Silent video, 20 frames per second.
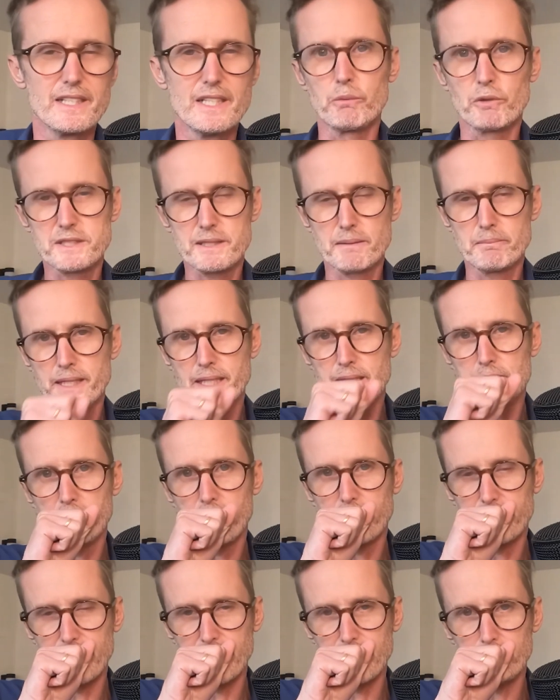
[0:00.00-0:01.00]
And what I mean by
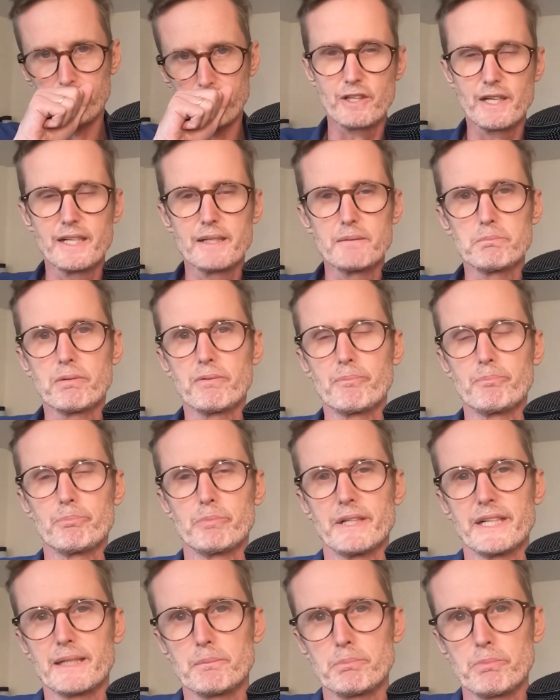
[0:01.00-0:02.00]
that, try and
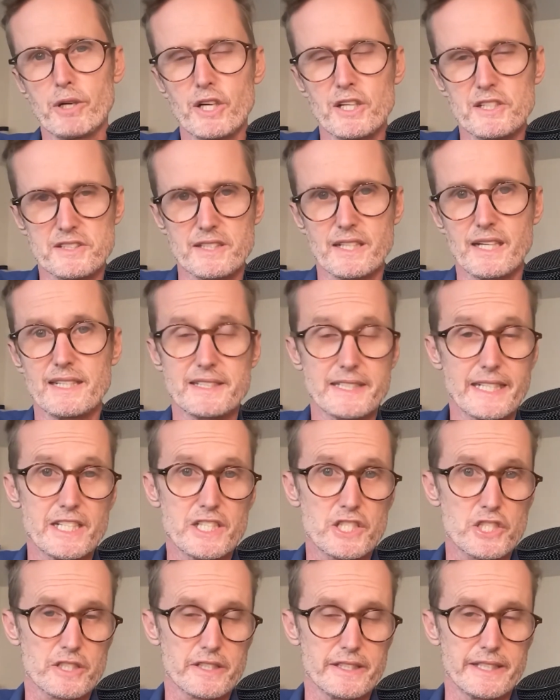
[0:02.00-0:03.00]
bring
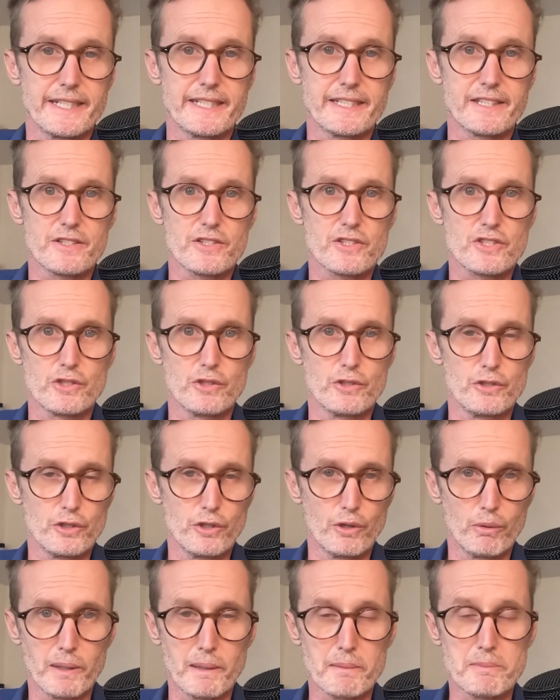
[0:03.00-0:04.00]
personalization into
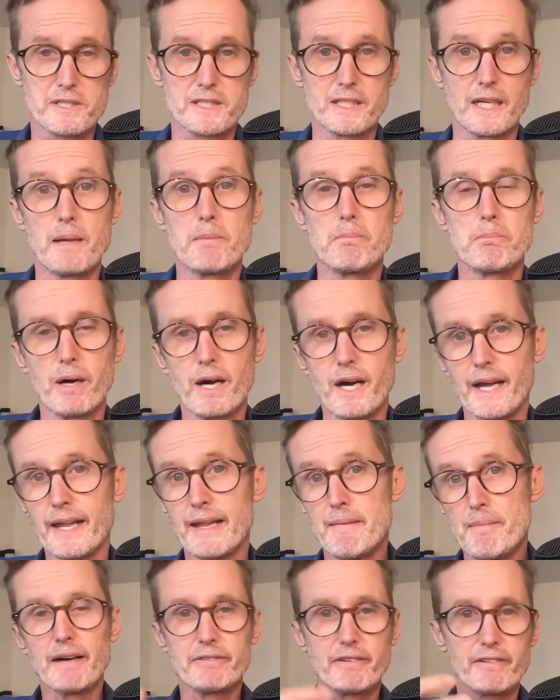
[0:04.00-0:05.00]
your website by
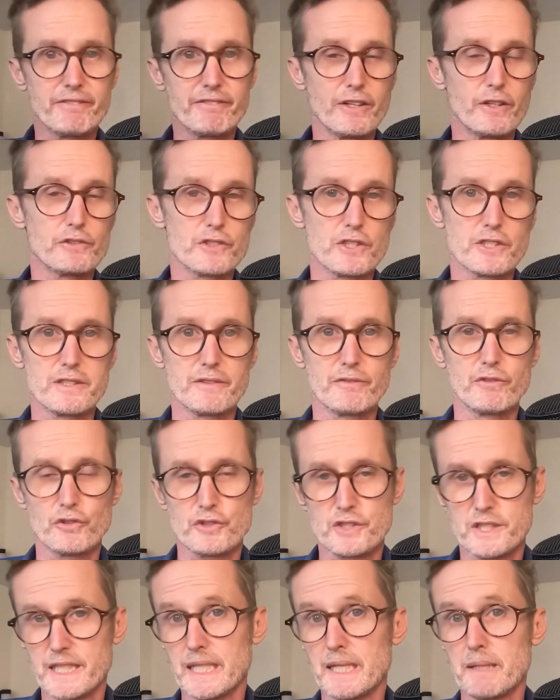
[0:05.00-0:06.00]
having photos of your
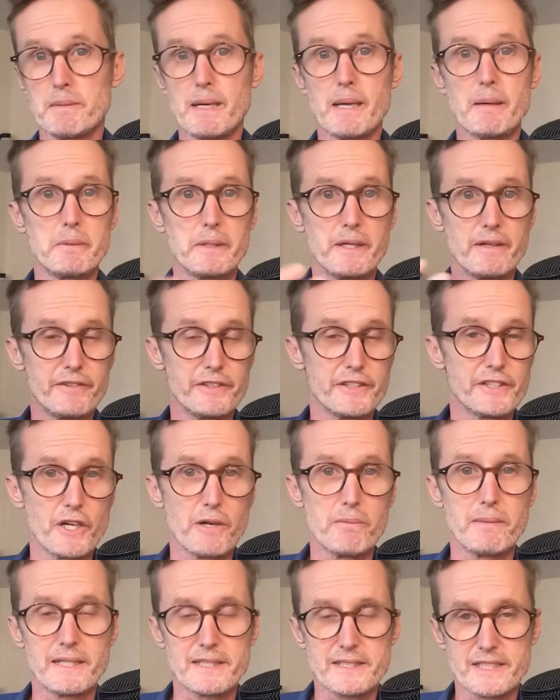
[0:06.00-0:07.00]
team, maybe a video
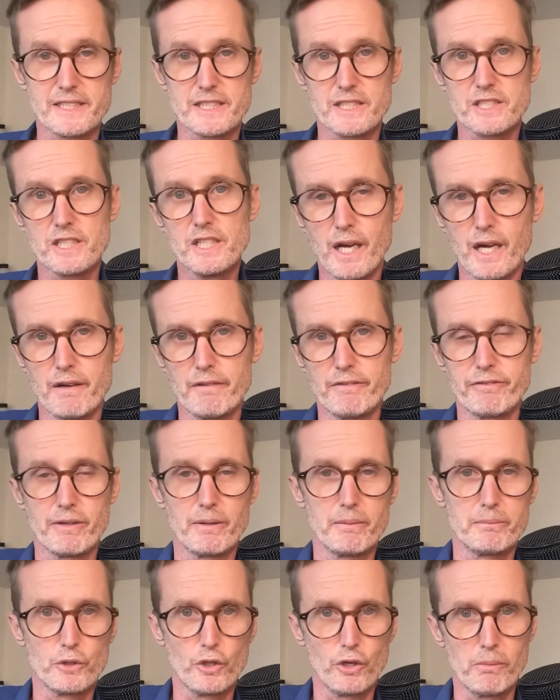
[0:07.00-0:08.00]
message
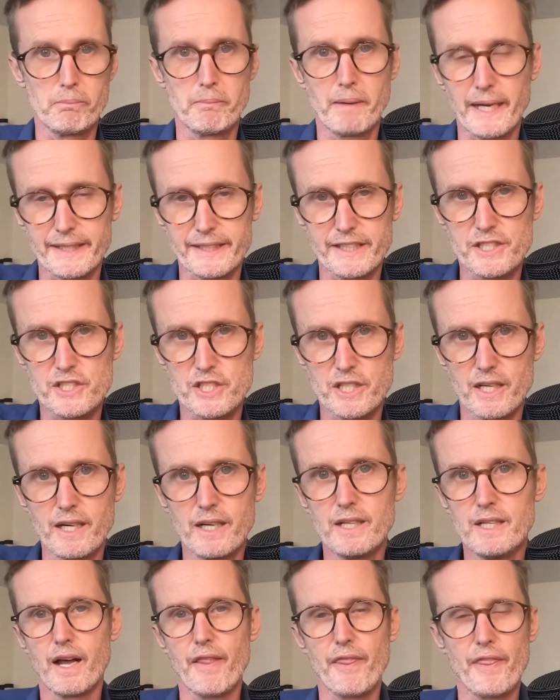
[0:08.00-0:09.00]
from your manager,
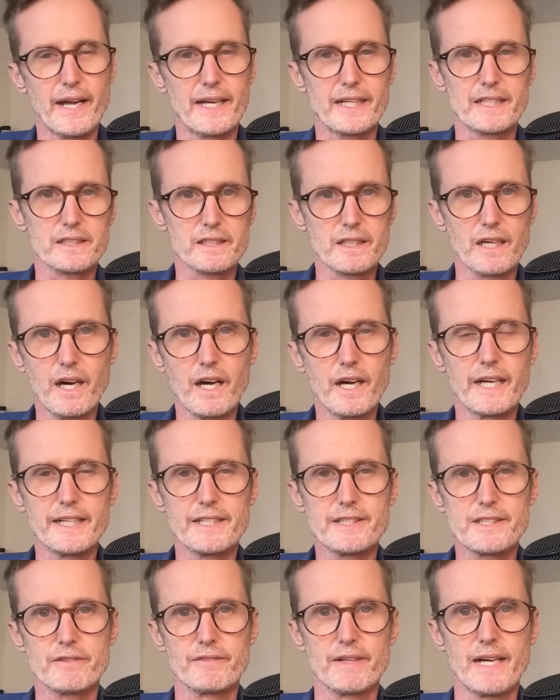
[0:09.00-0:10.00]
that
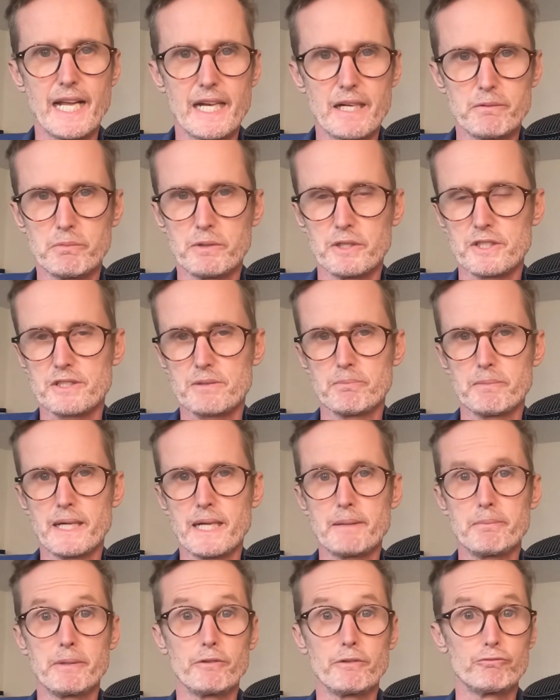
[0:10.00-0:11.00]
kind of element,
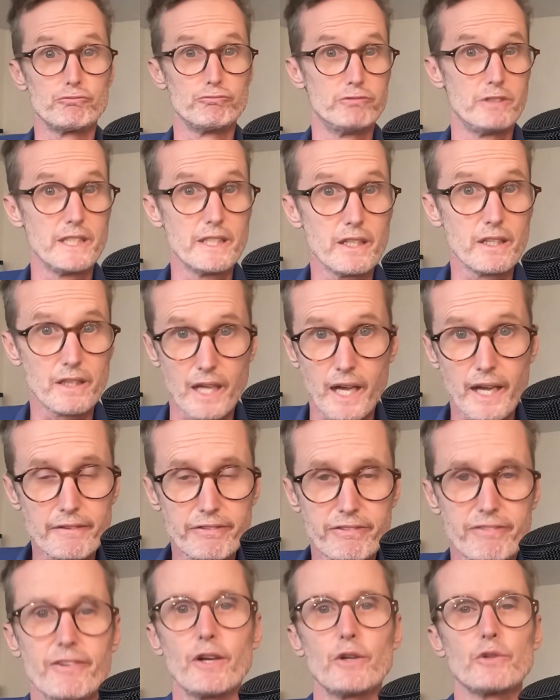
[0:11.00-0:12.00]
maybe real-life
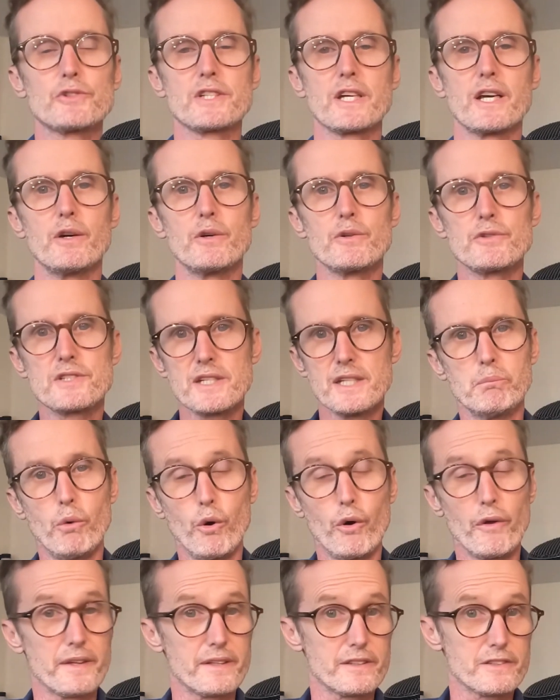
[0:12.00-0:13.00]
photos
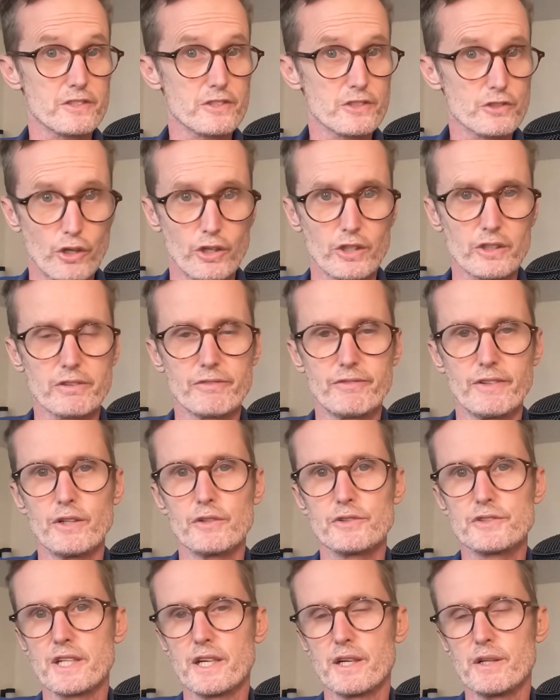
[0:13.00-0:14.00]
more than stock
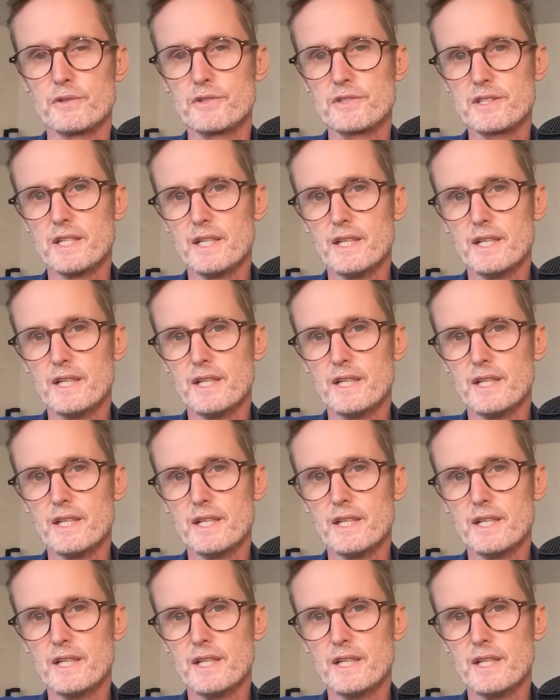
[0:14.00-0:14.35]
photos.